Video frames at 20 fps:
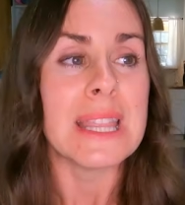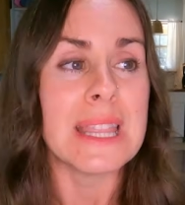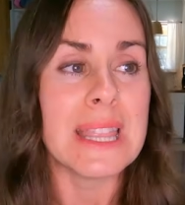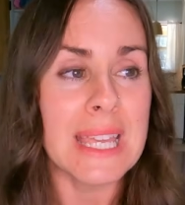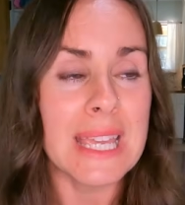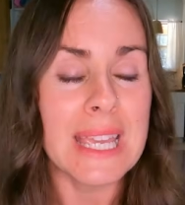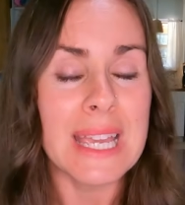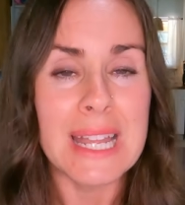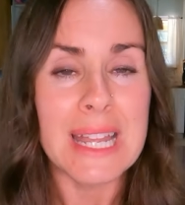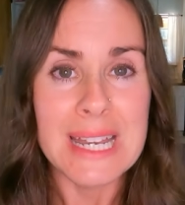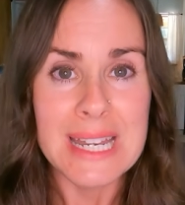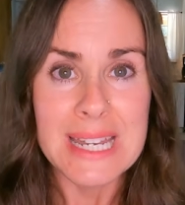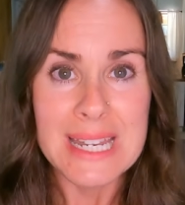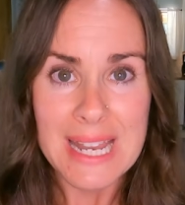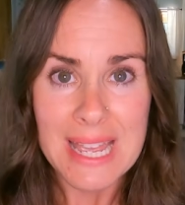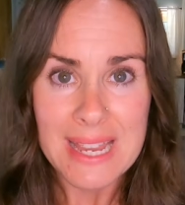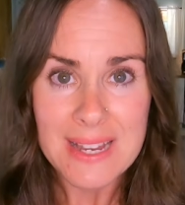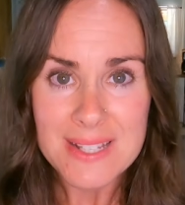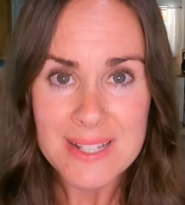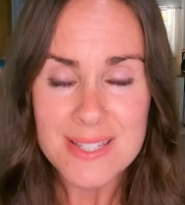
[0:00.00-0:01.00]
The
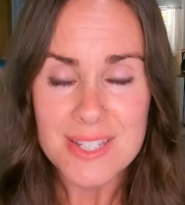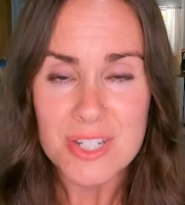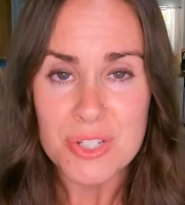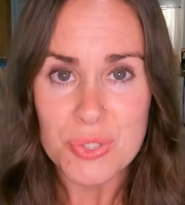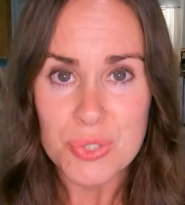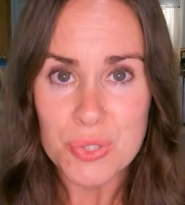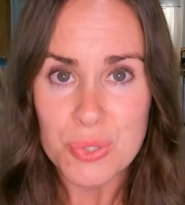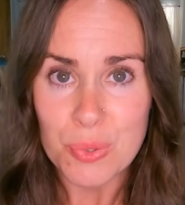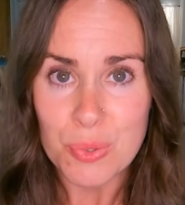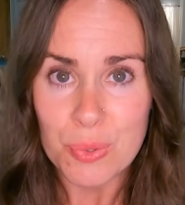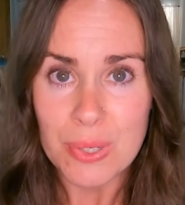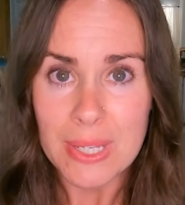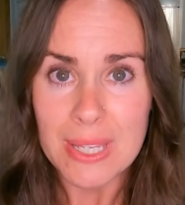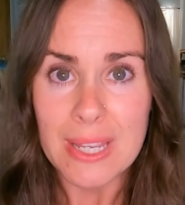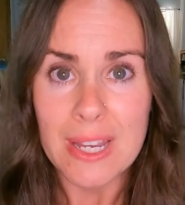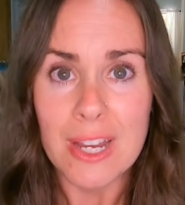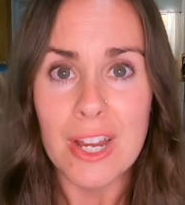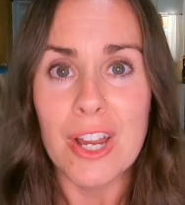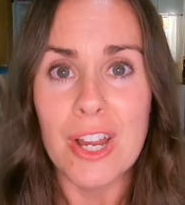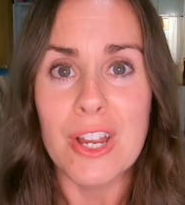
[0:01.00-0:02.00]
next school
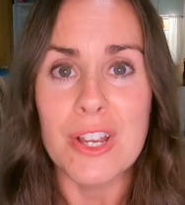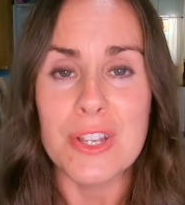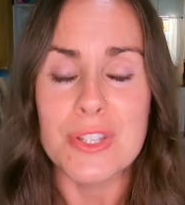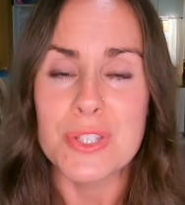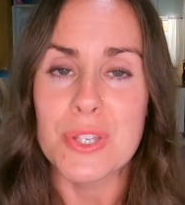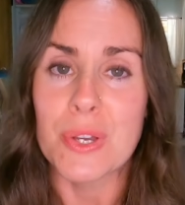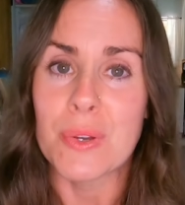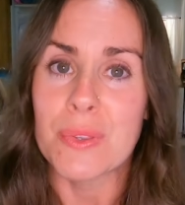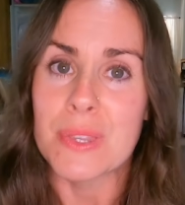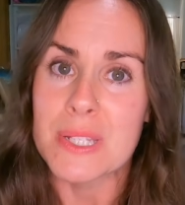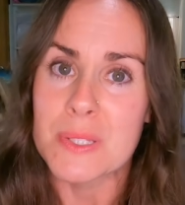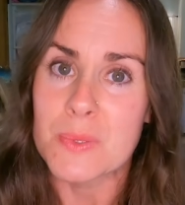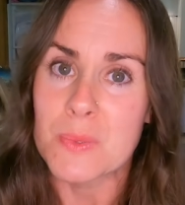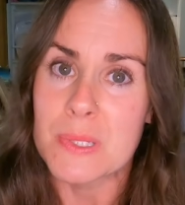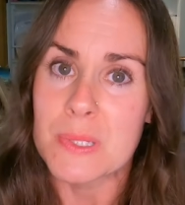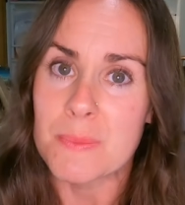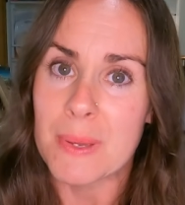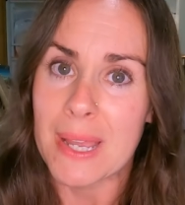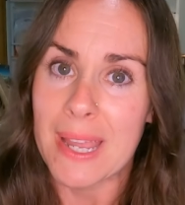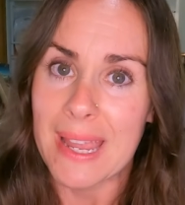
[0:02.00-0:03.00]
year, so this
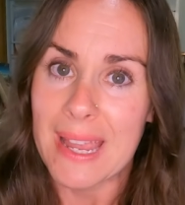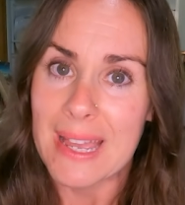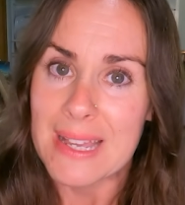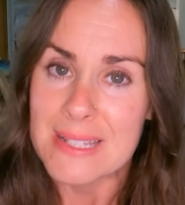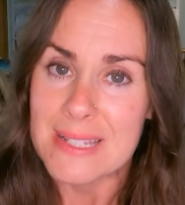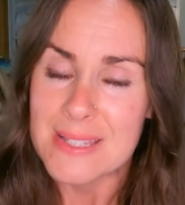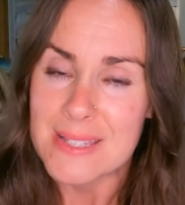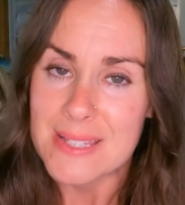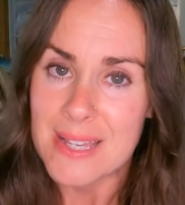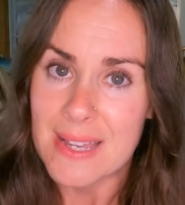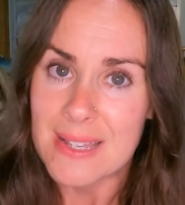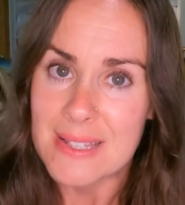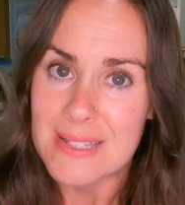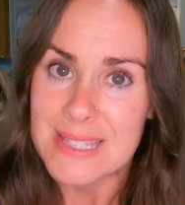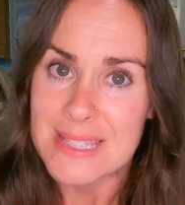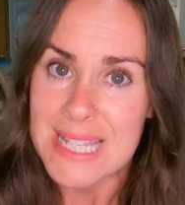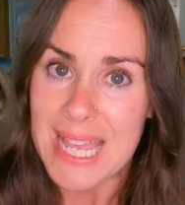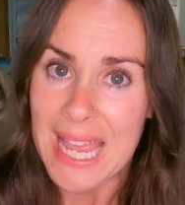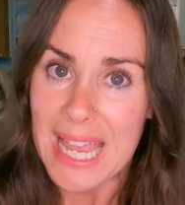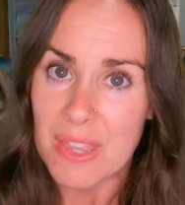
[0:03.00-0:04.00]
was my
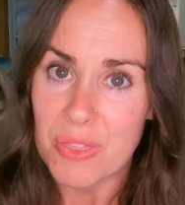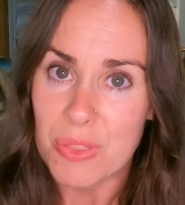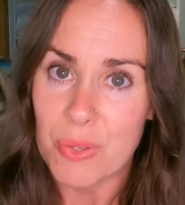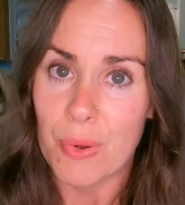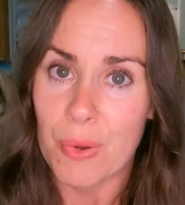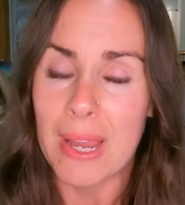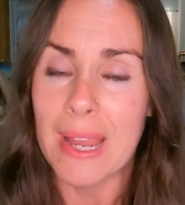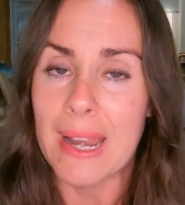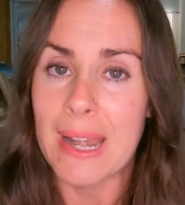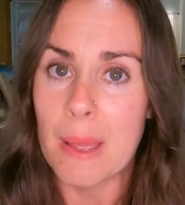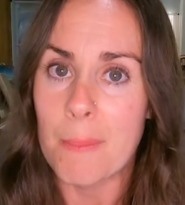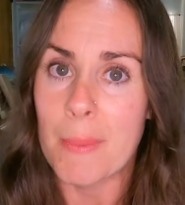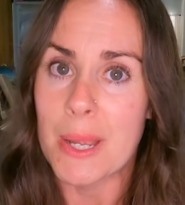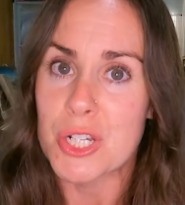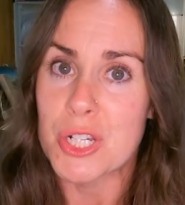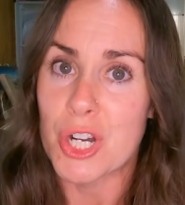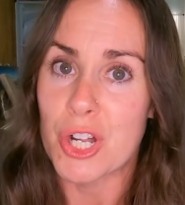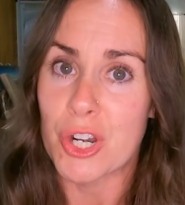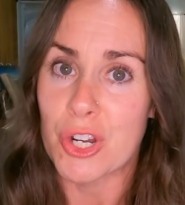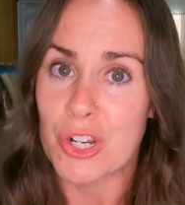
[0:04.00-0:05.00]
son's 8th grade and
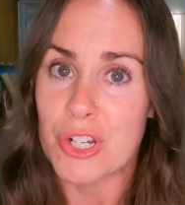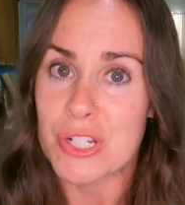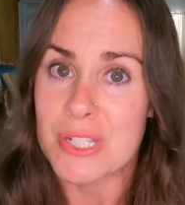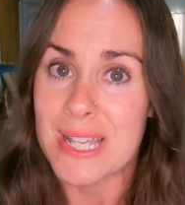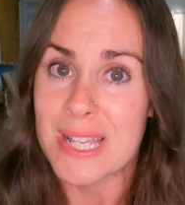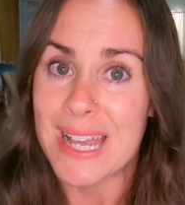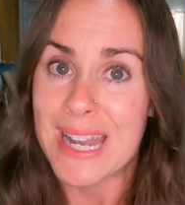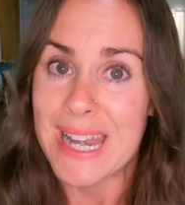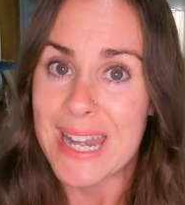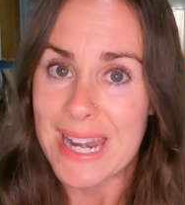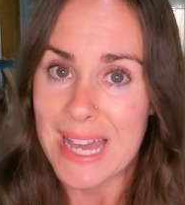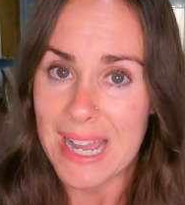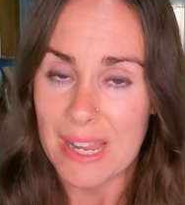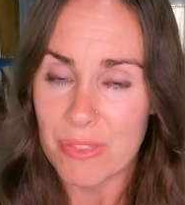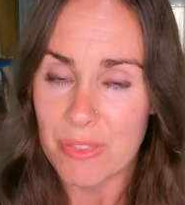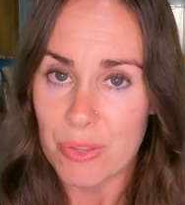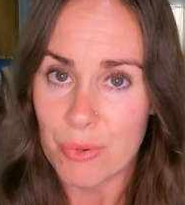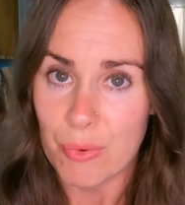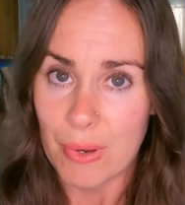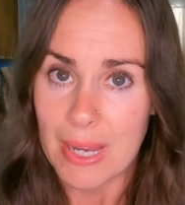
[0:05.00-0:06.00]
my daughter's
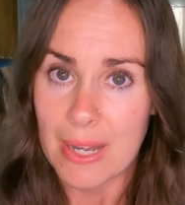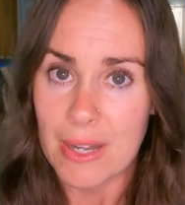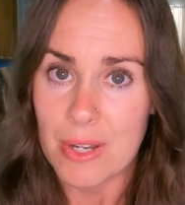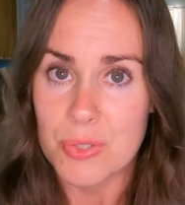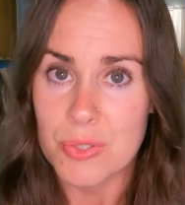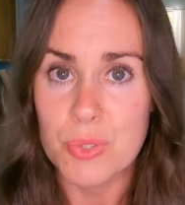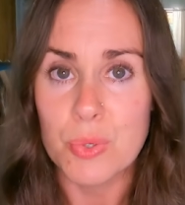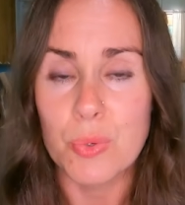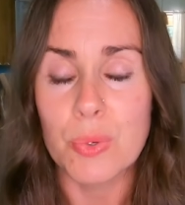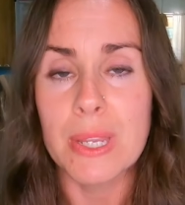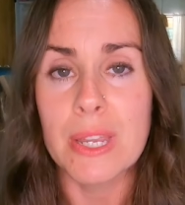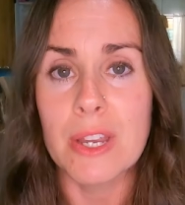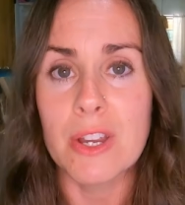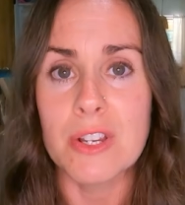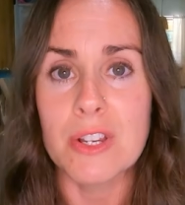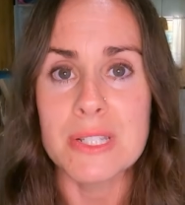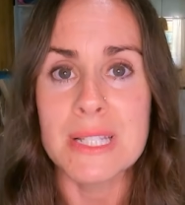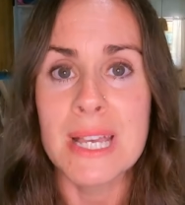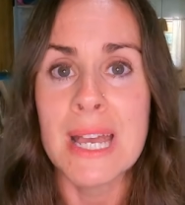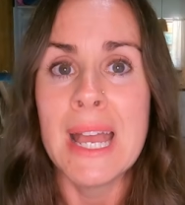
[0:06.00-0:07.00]
9th grade school
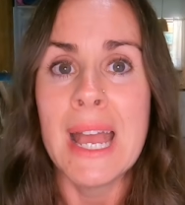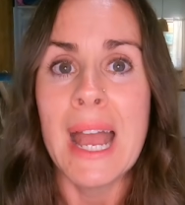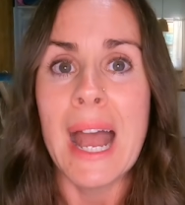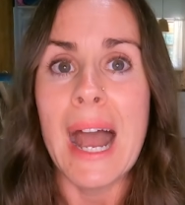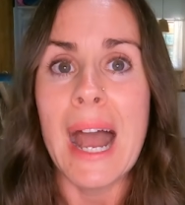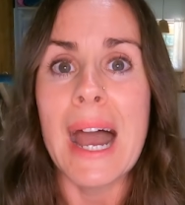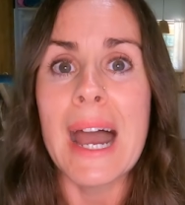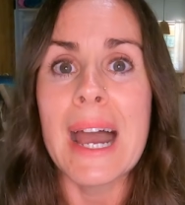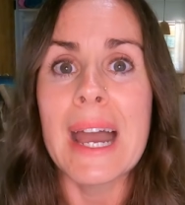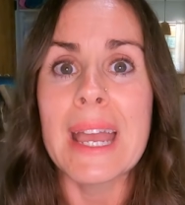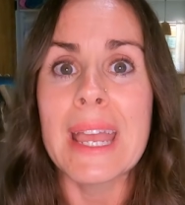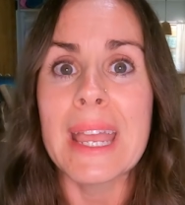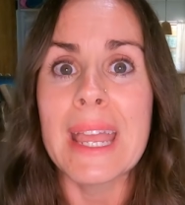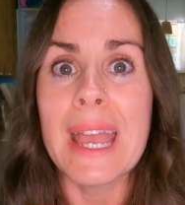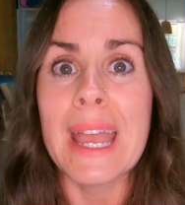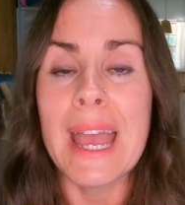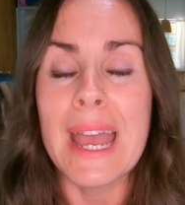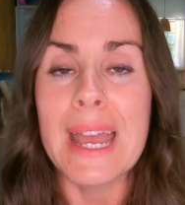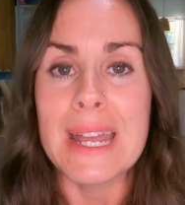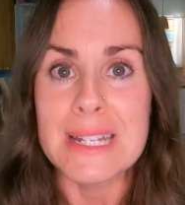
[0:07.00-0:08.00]
years,
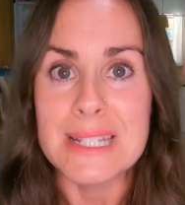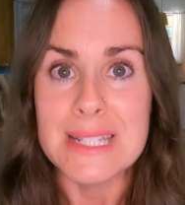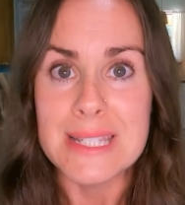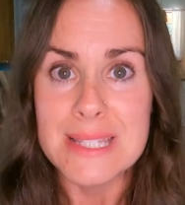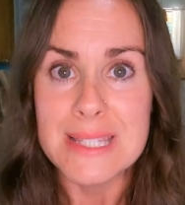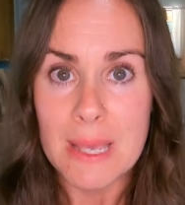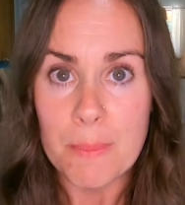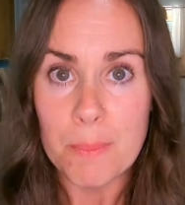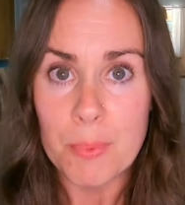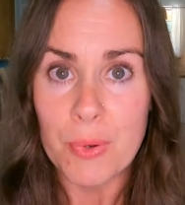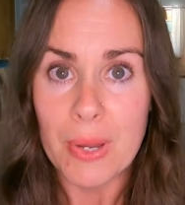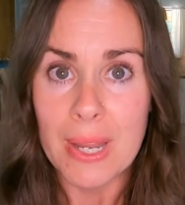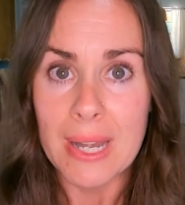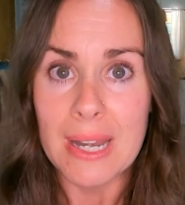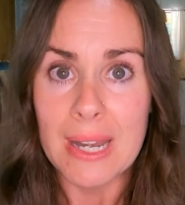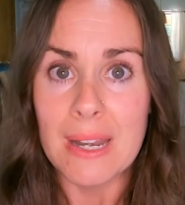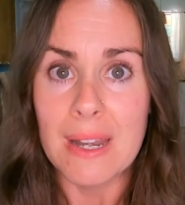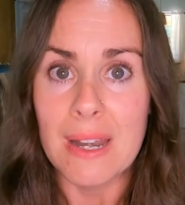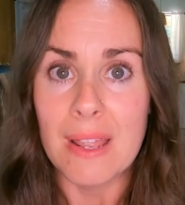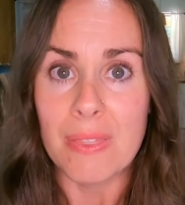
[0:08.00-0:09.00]
I had
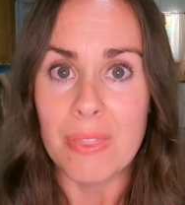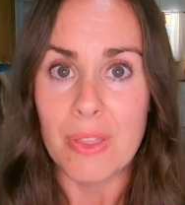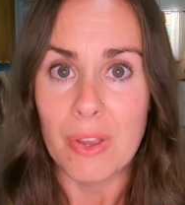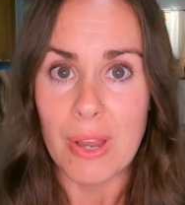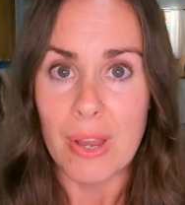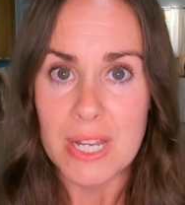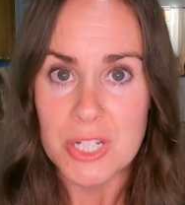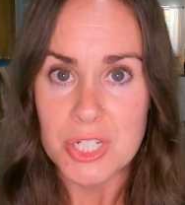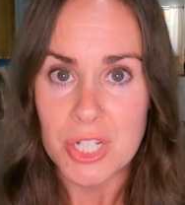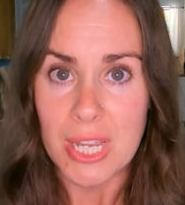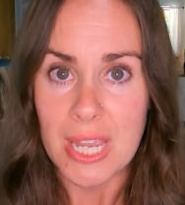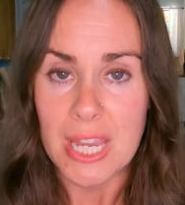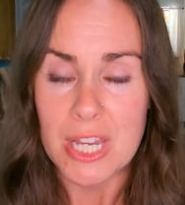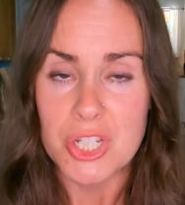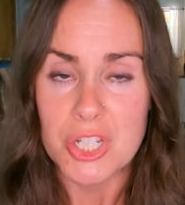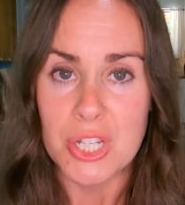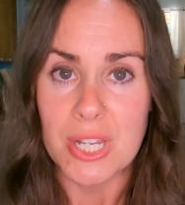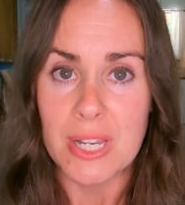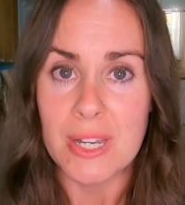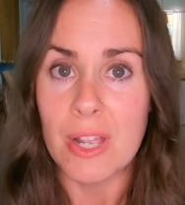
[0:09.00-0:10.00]
separated their
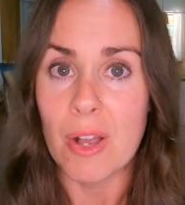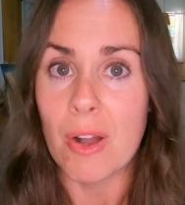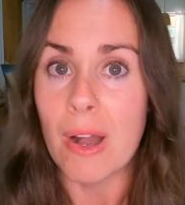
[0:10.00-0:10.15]
education.